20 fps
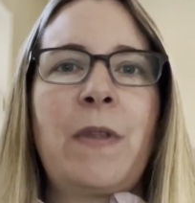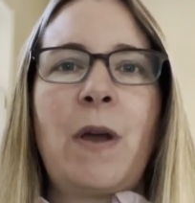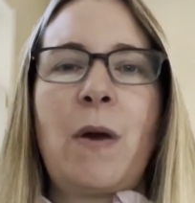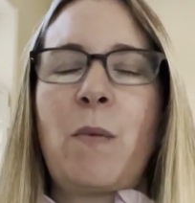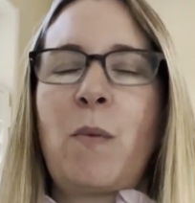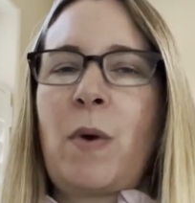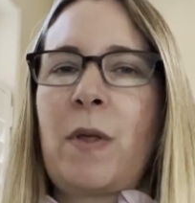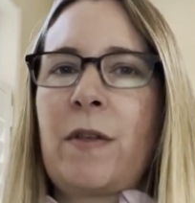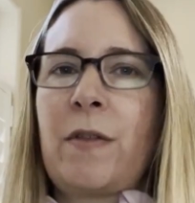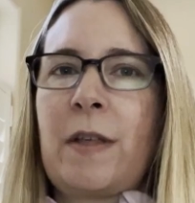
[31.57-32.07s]

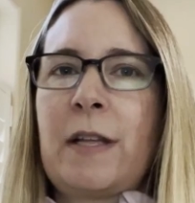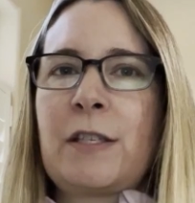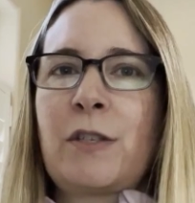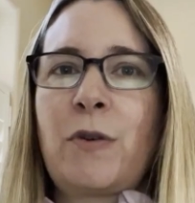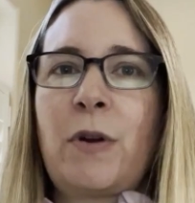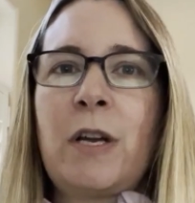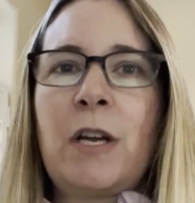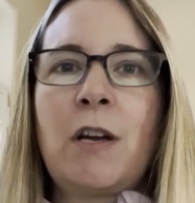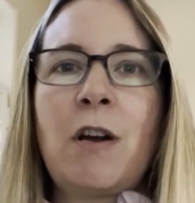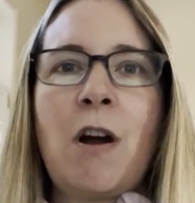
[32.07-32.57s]
whether that's
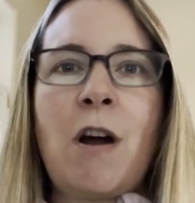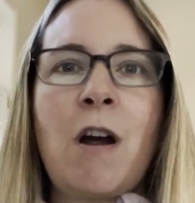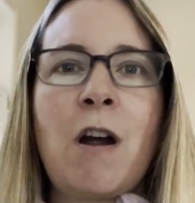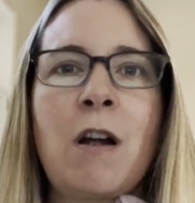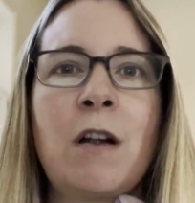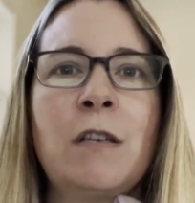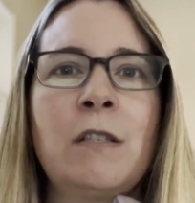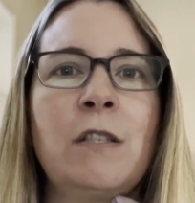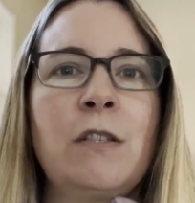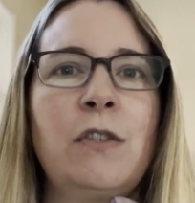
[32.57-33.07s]
credit
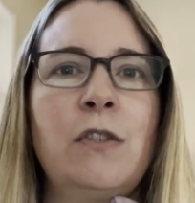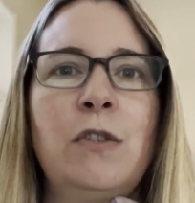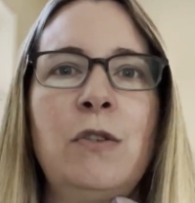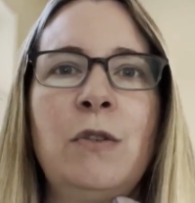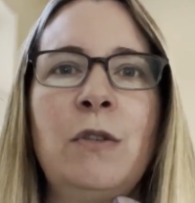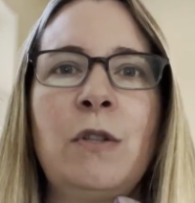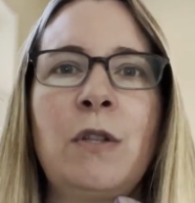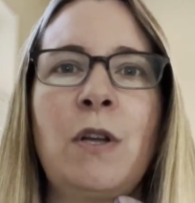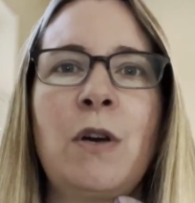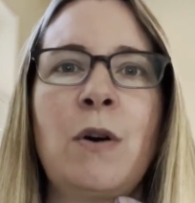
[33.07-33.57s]
cards,
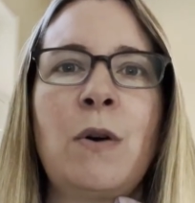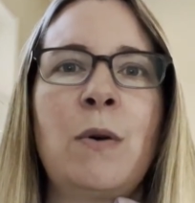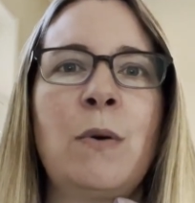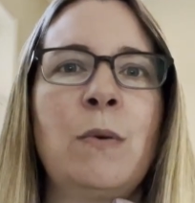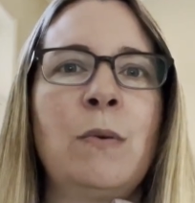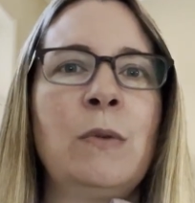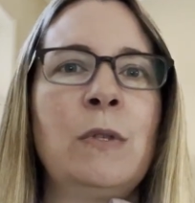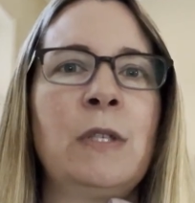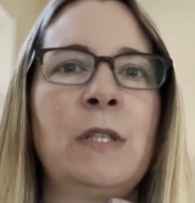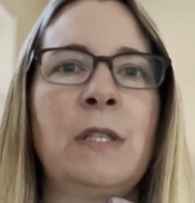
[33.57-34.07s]
student
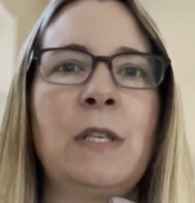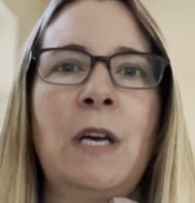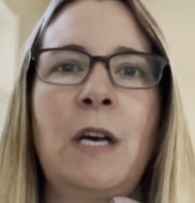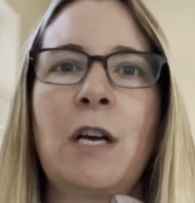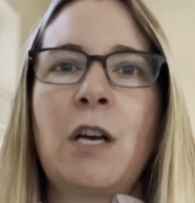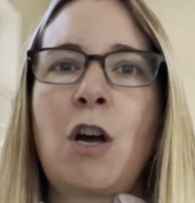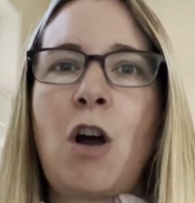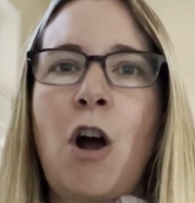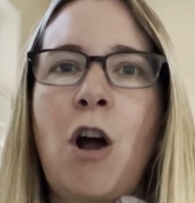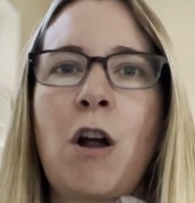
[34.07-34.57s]
loans,
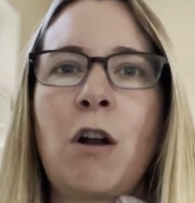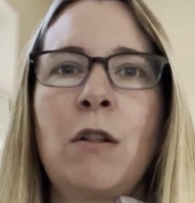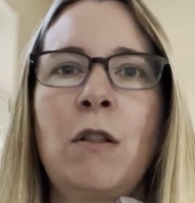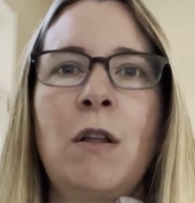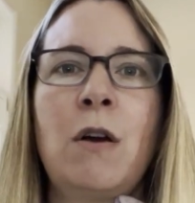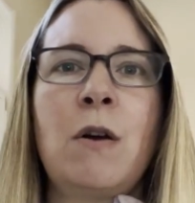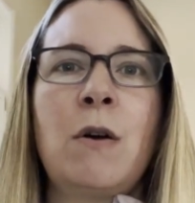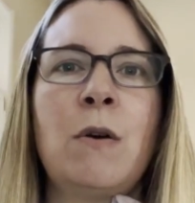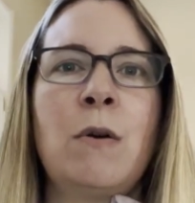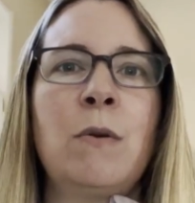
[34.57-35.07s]
car
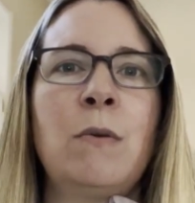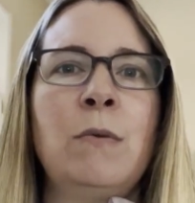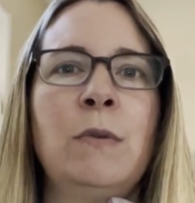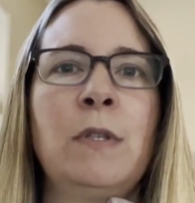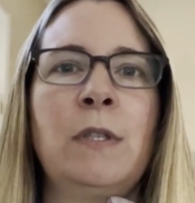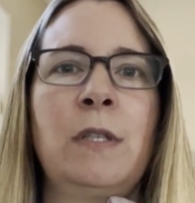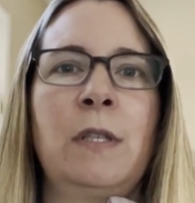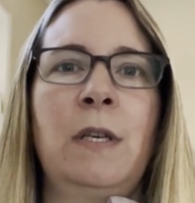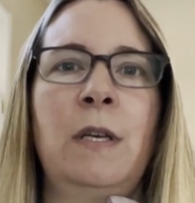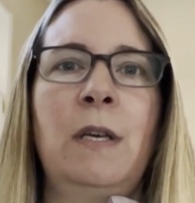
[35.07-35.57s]

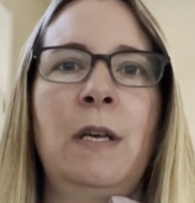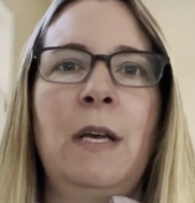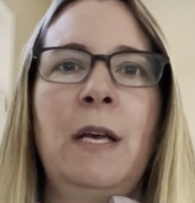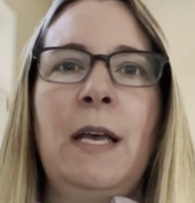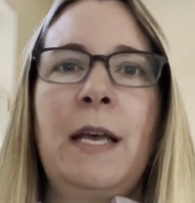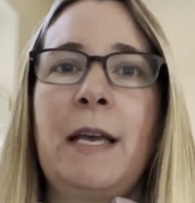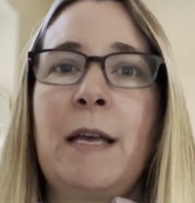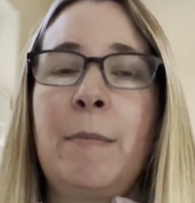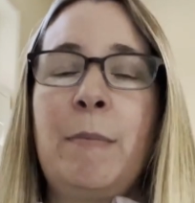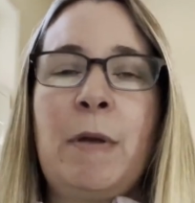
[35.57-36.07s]
loans,
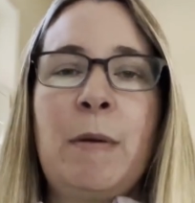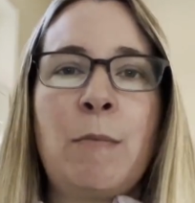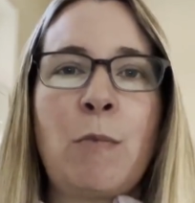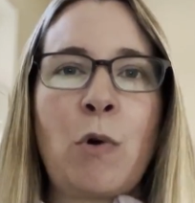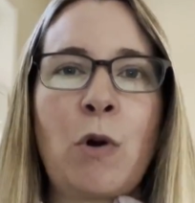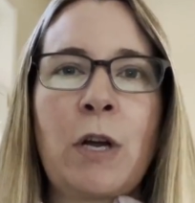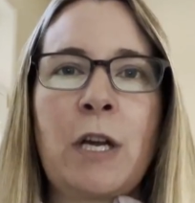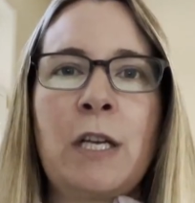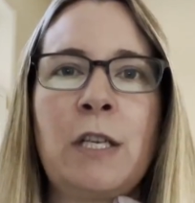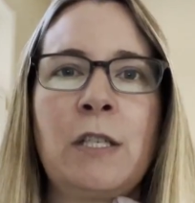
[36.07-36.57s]
it could be
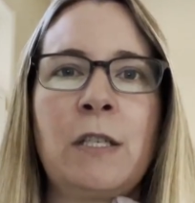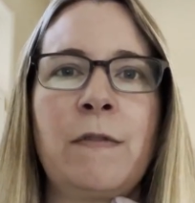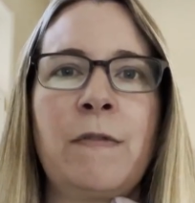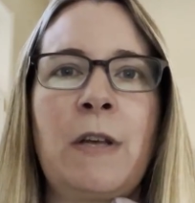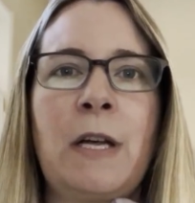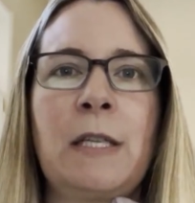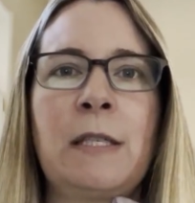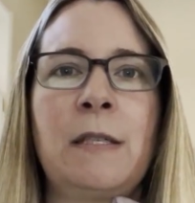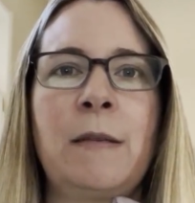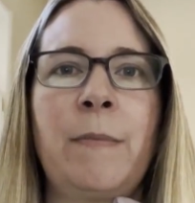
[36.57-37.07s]
mortgage if
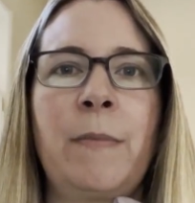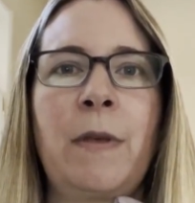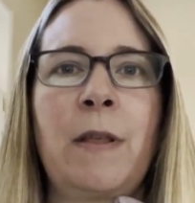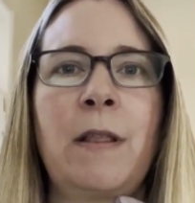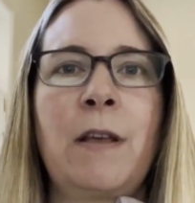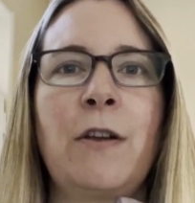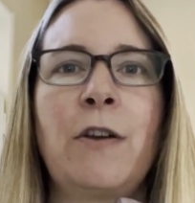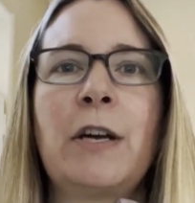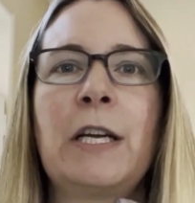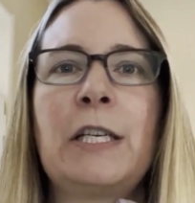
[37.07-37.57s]
that's something
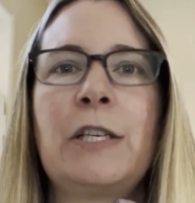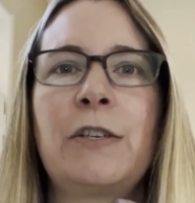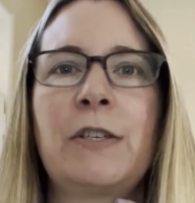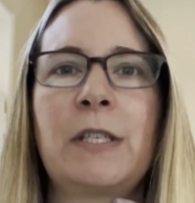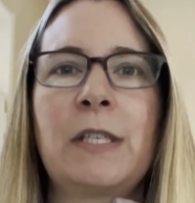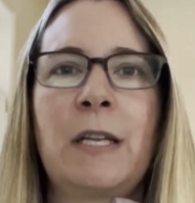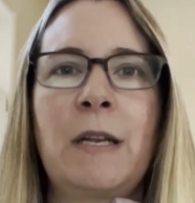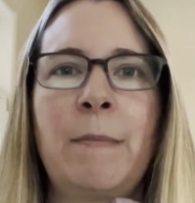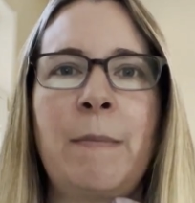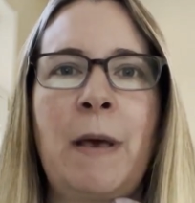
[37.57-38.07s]
that you're
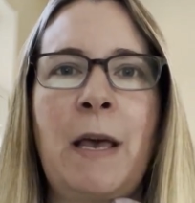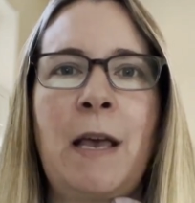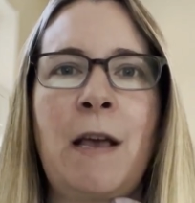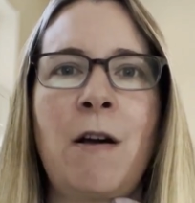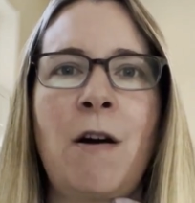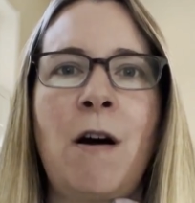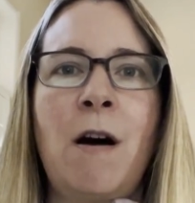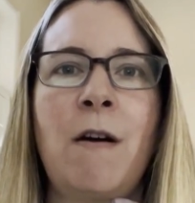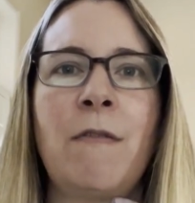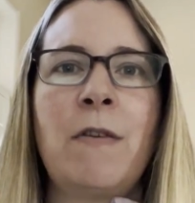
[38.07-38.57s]
interested in paying
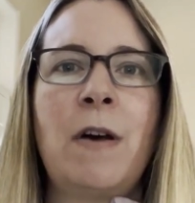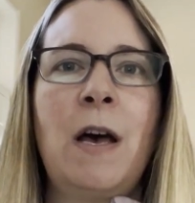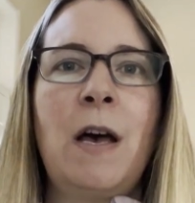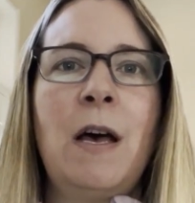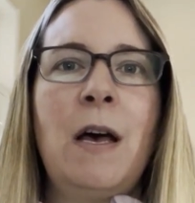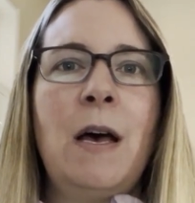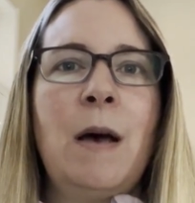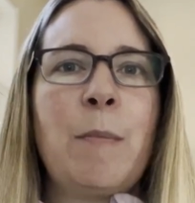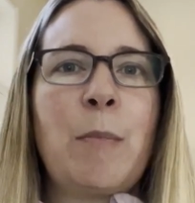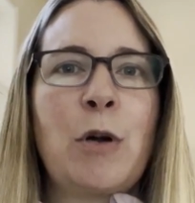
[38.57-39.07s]
off,
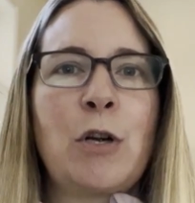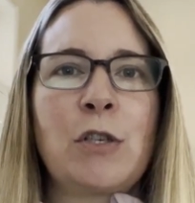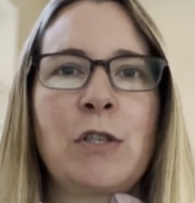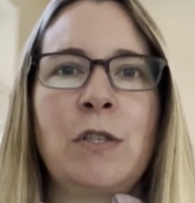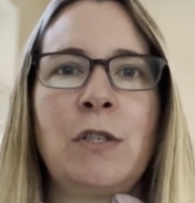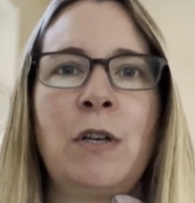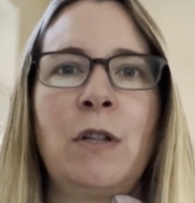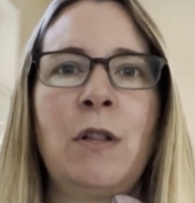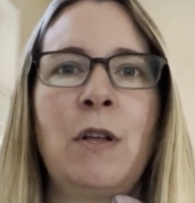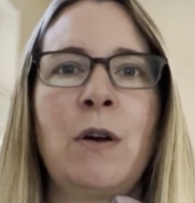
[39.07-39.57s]

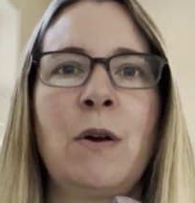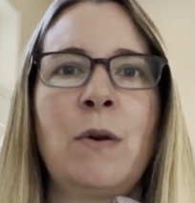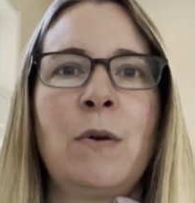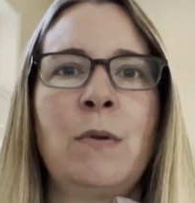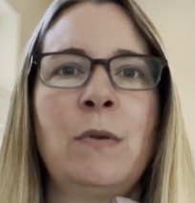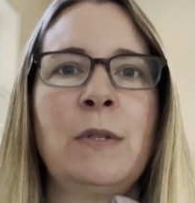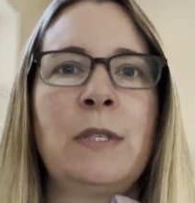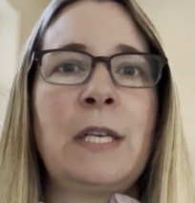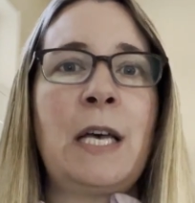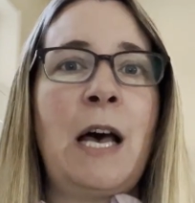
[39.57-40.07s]
personal
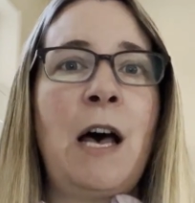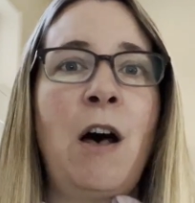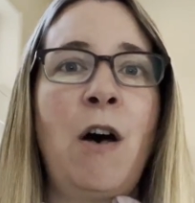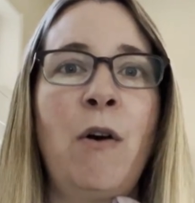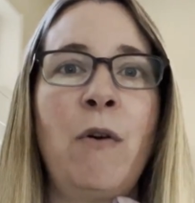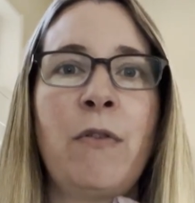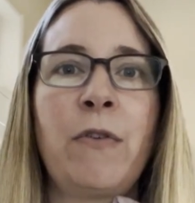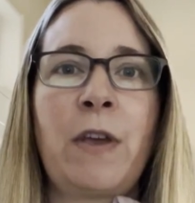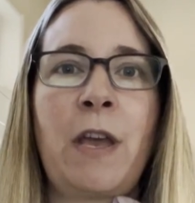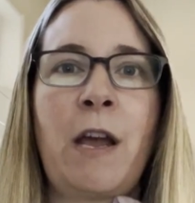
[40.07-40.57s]
loans,
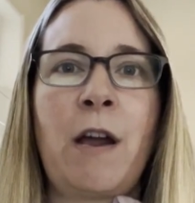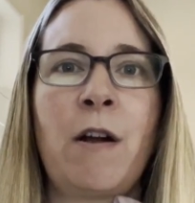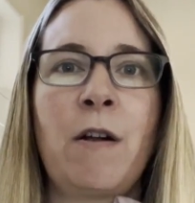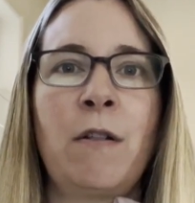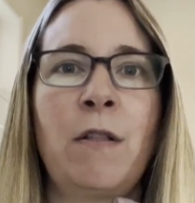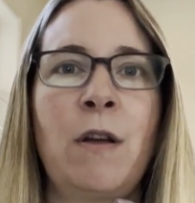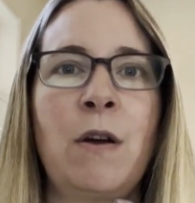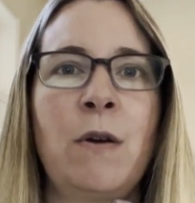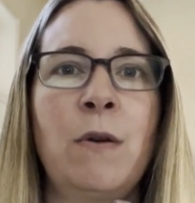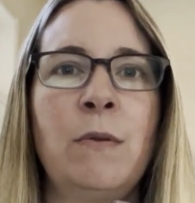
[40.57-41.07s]
health care
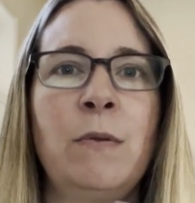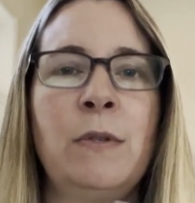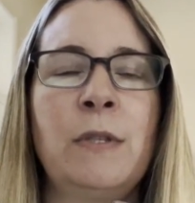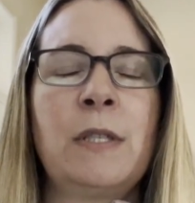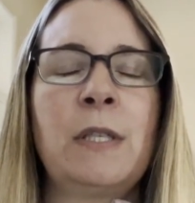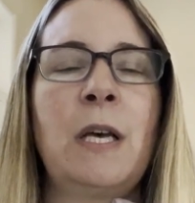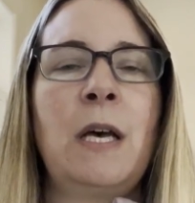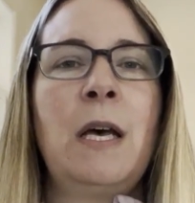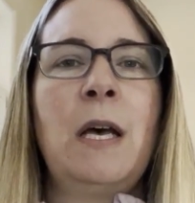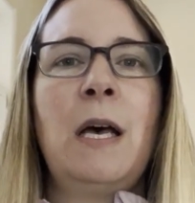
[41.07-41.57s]
loans,